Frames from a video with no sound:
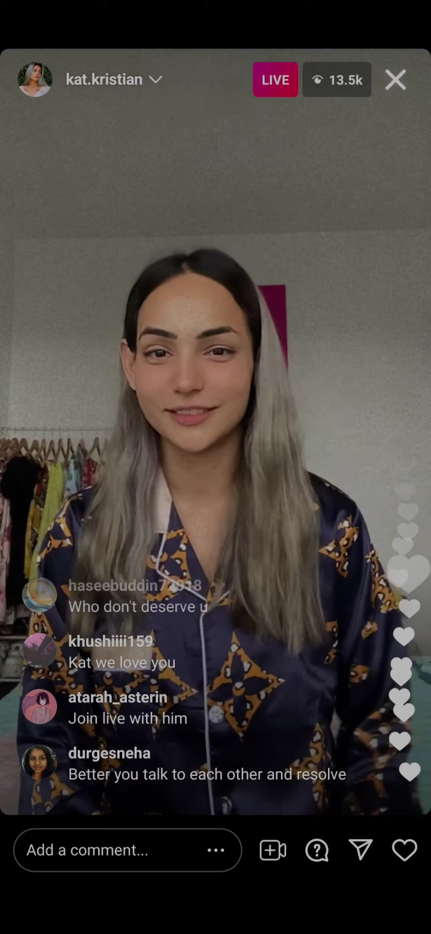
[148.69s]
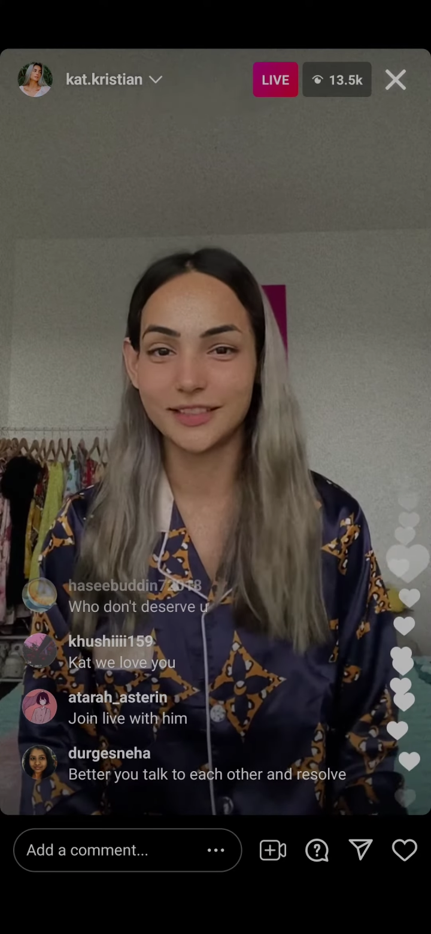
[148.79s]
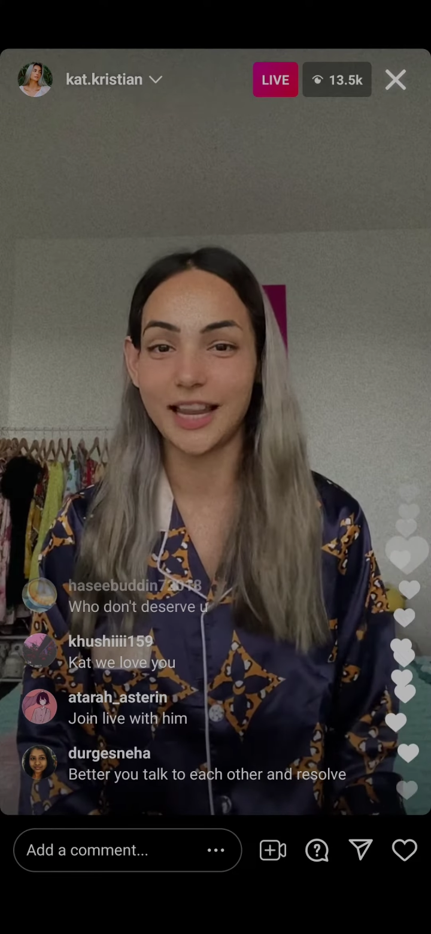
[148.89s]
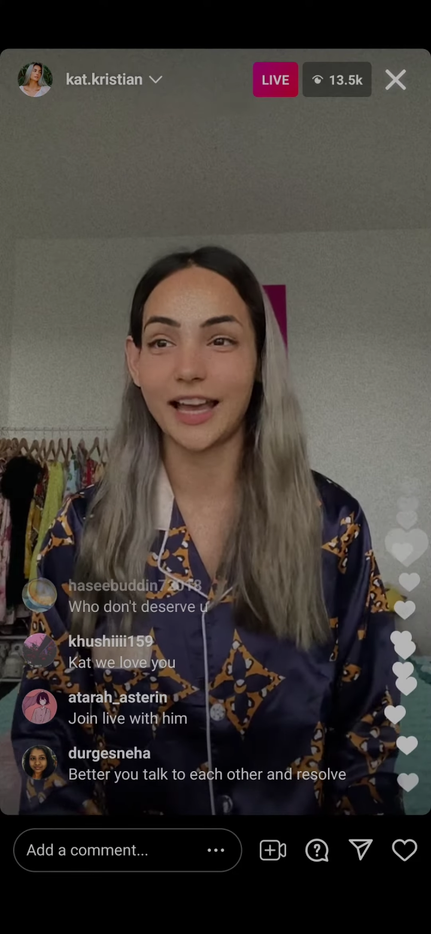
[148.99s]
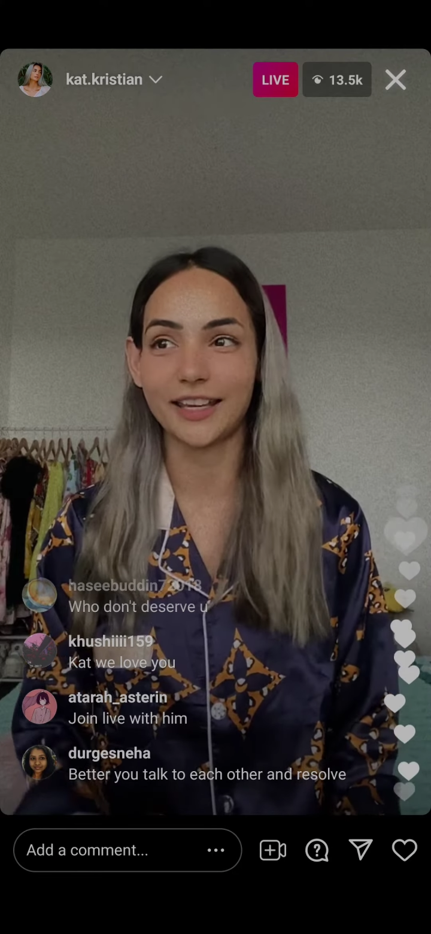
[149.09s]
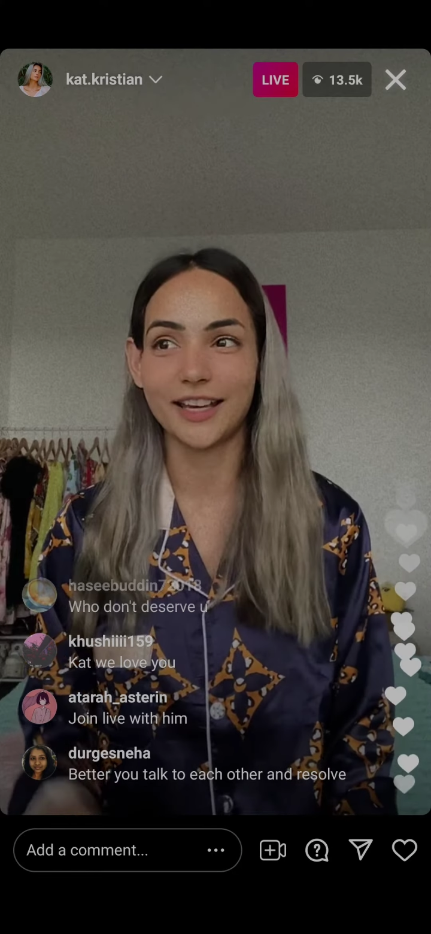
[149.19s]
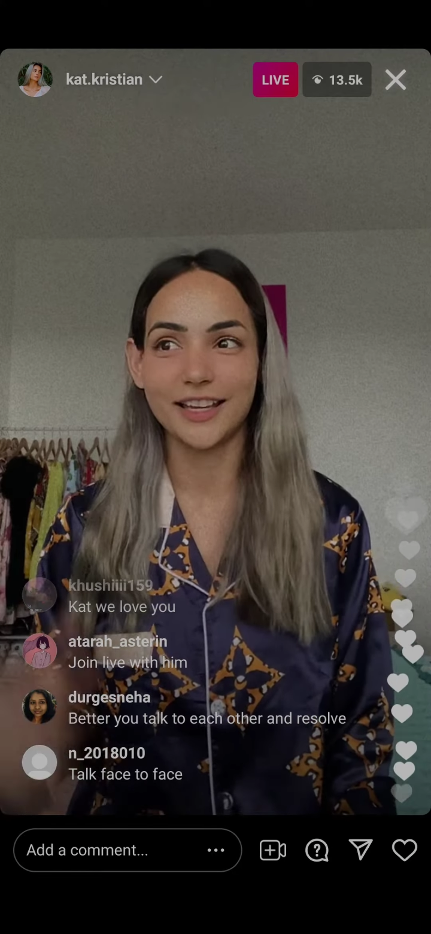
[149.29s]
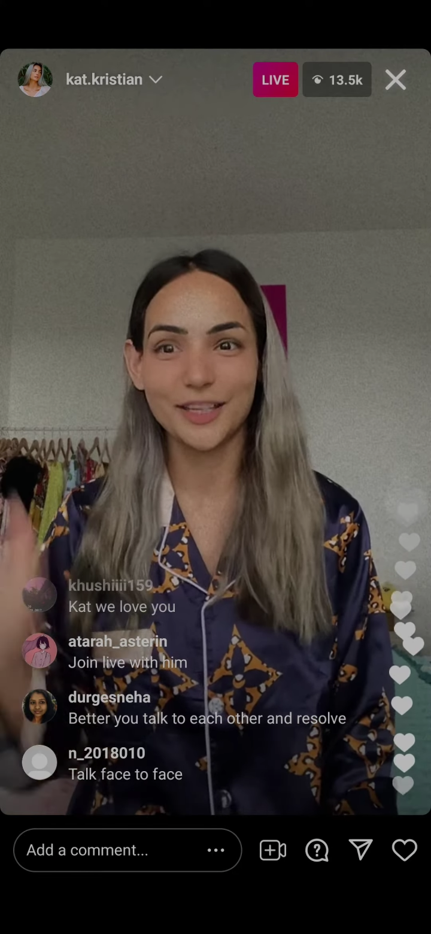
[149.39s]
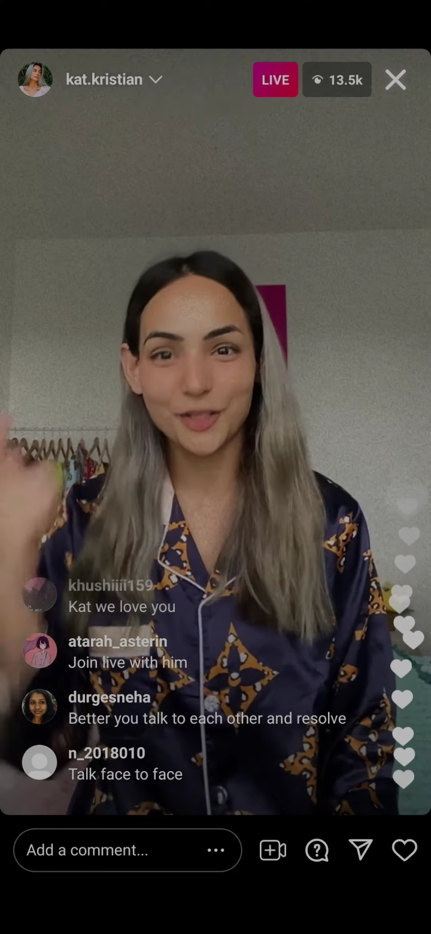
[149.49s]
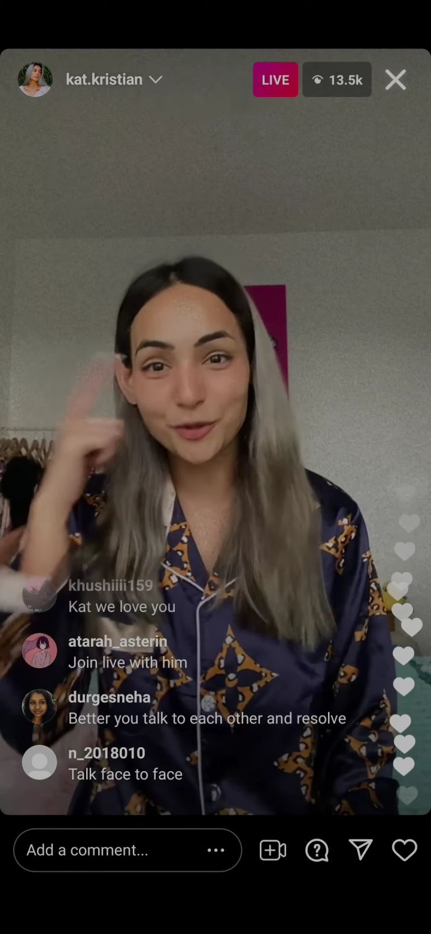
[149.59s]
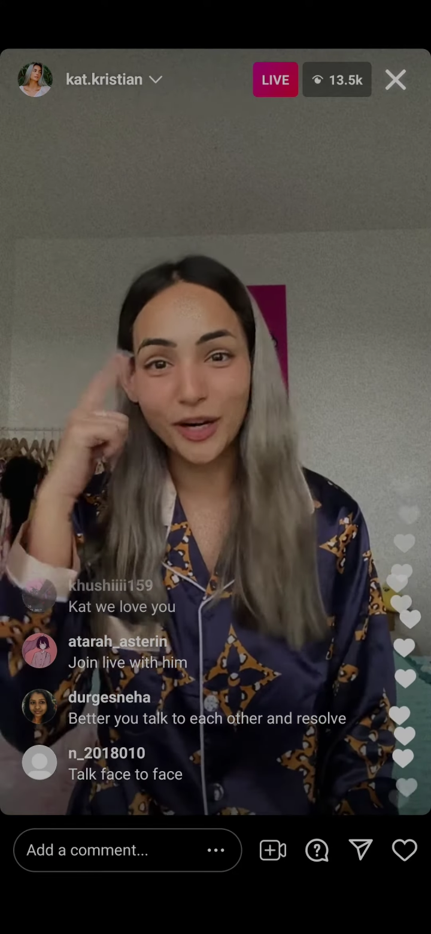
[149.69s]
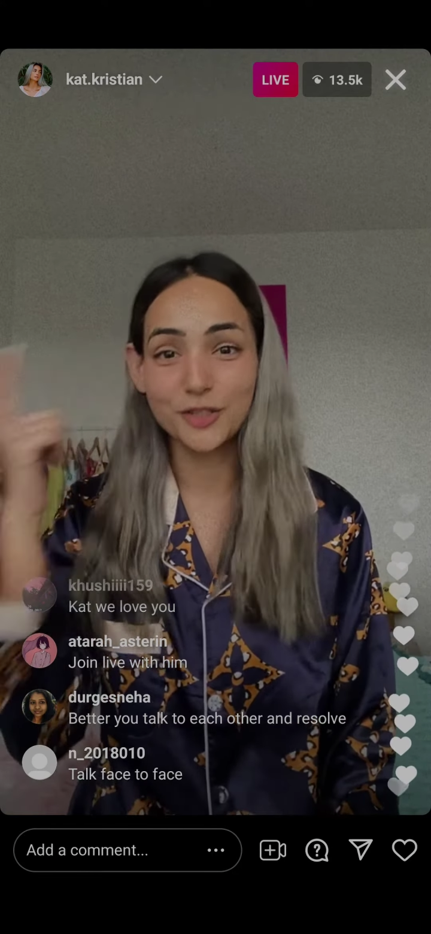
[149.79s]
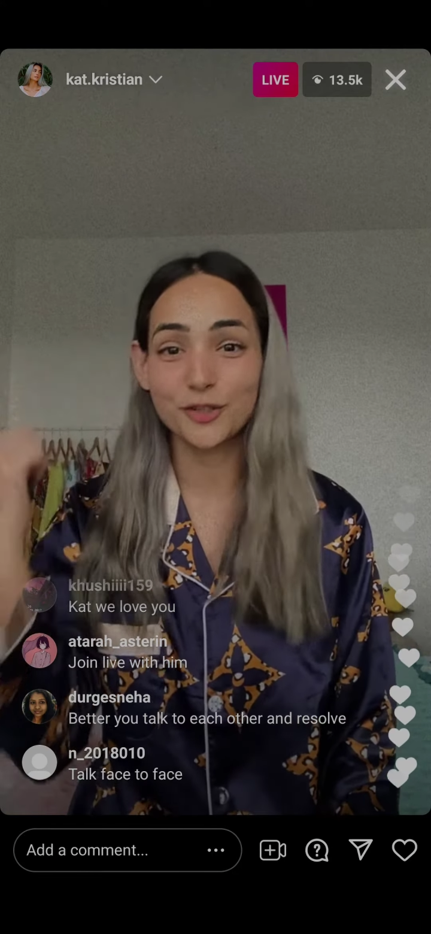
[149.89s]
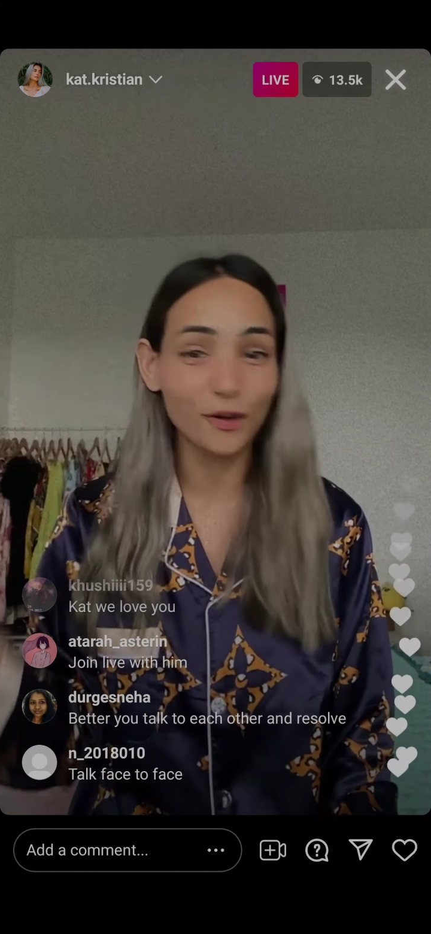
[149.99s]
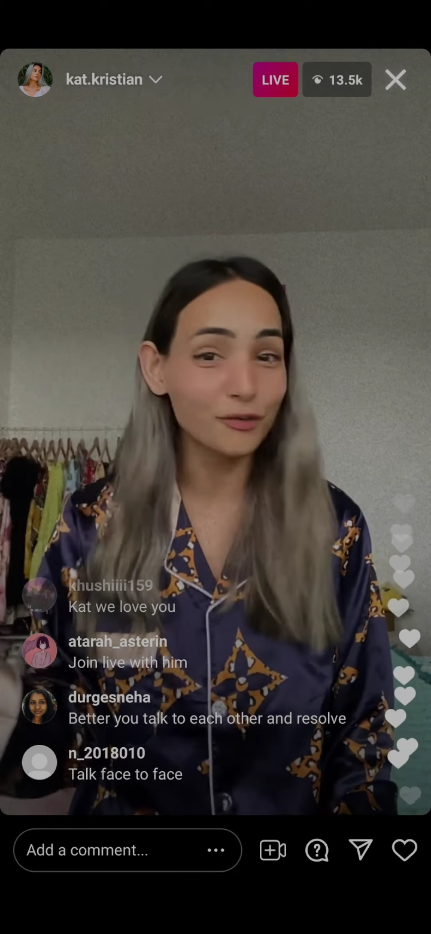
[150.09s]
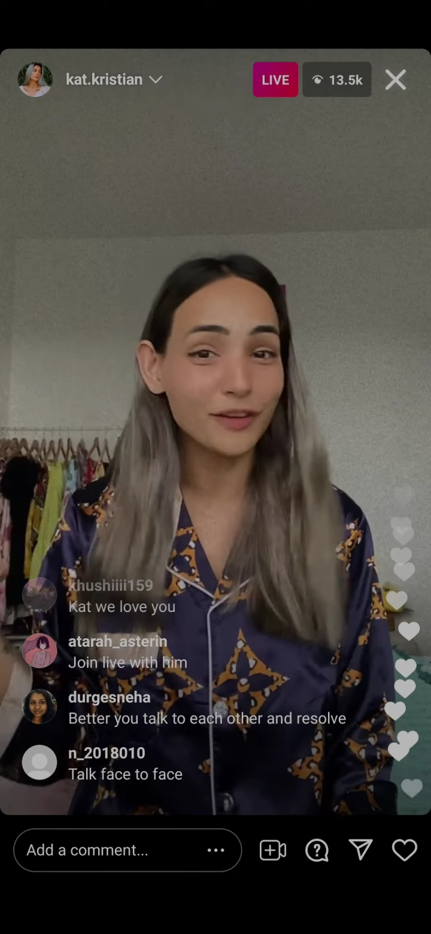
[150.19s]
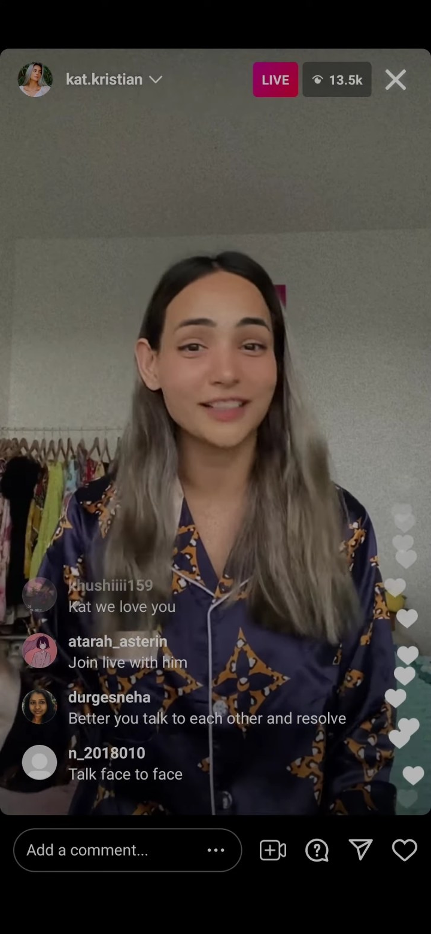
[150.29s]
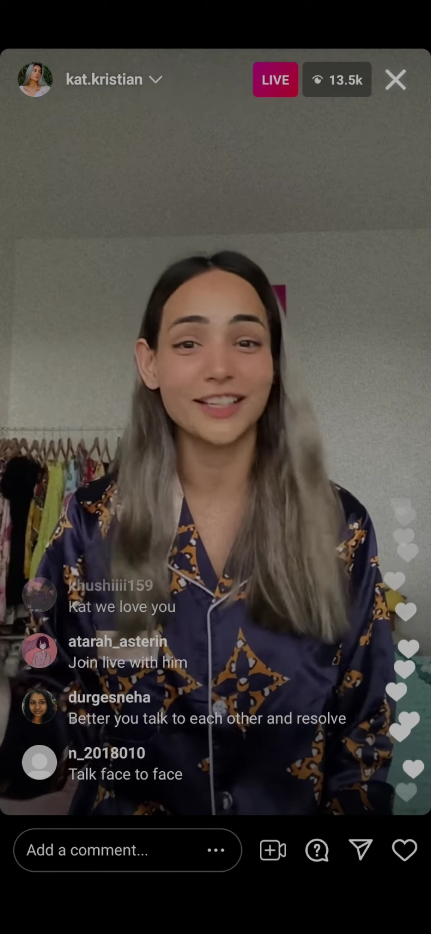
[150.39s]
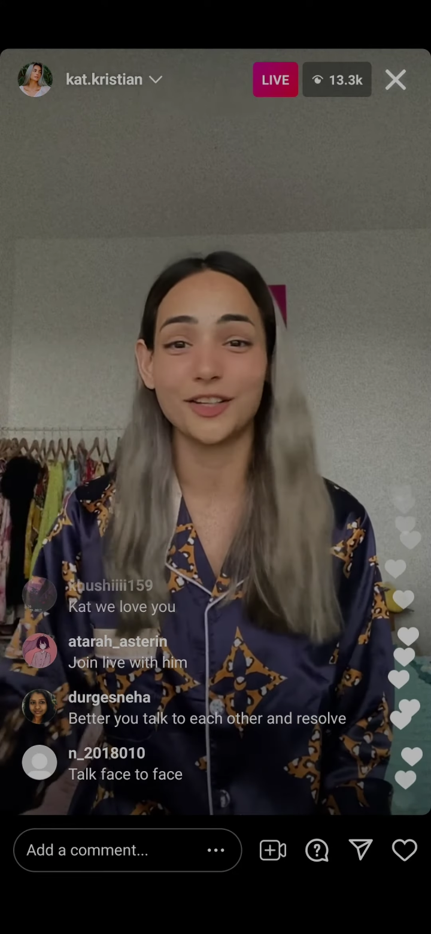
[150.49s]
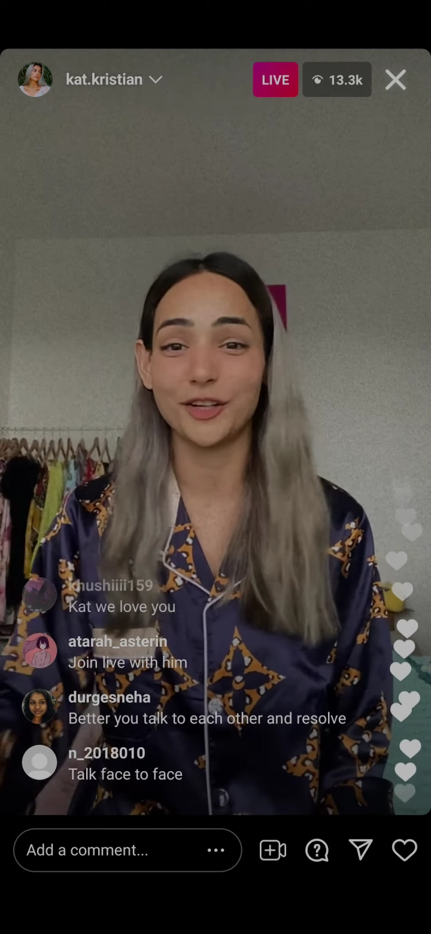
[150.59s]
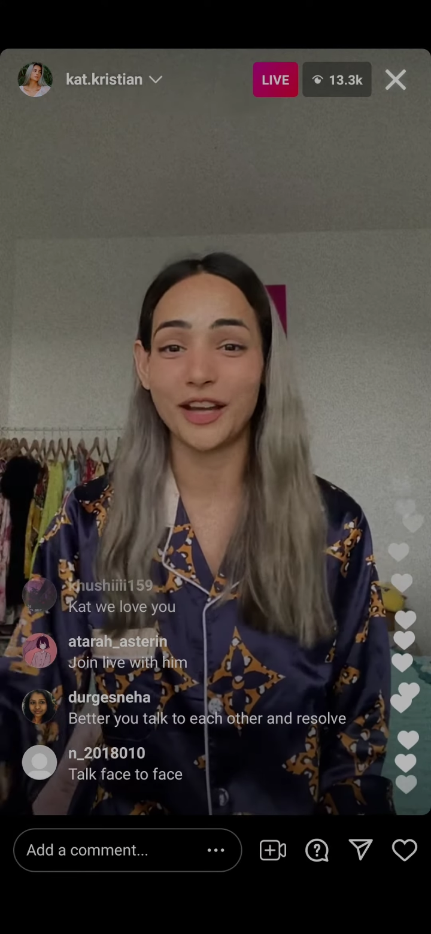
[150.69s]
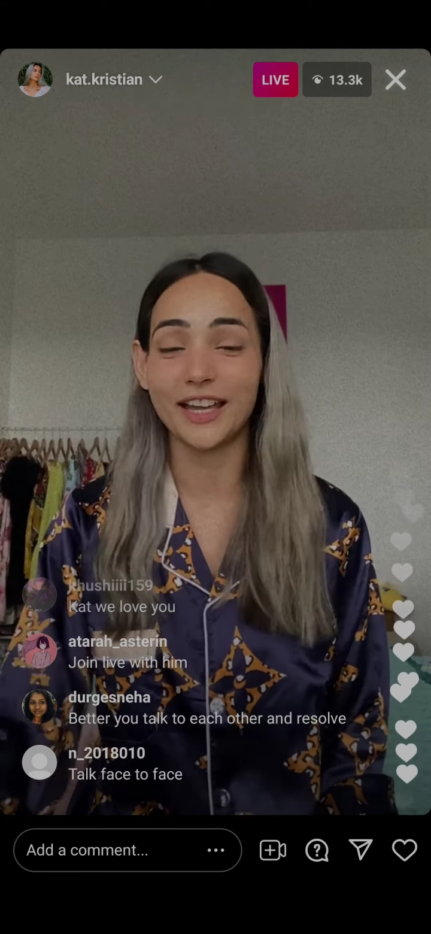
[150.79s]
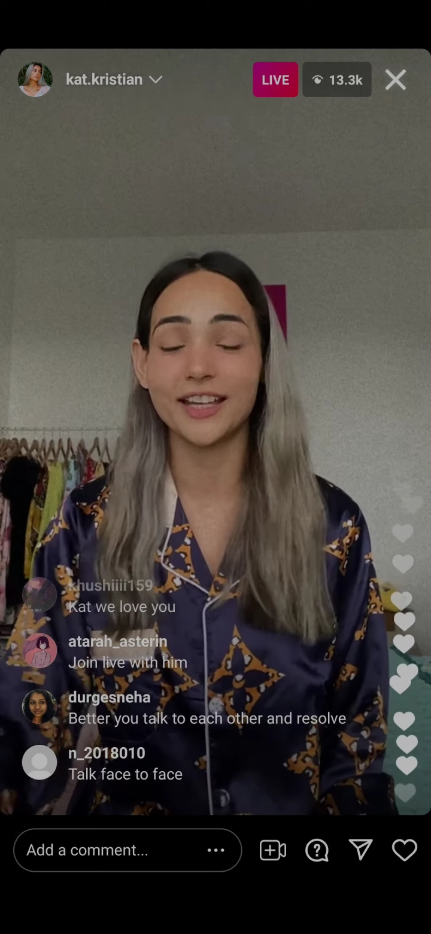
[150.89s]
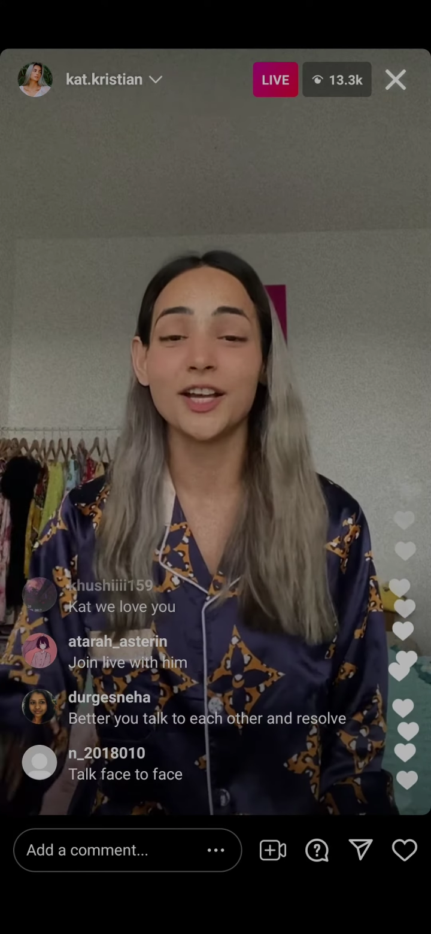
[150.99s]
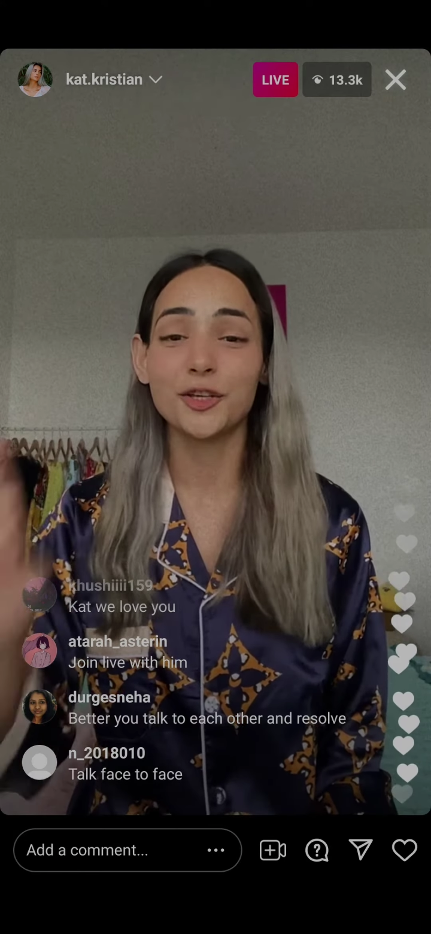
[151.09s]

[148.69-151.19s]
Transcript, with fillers: like you are so fucked in your head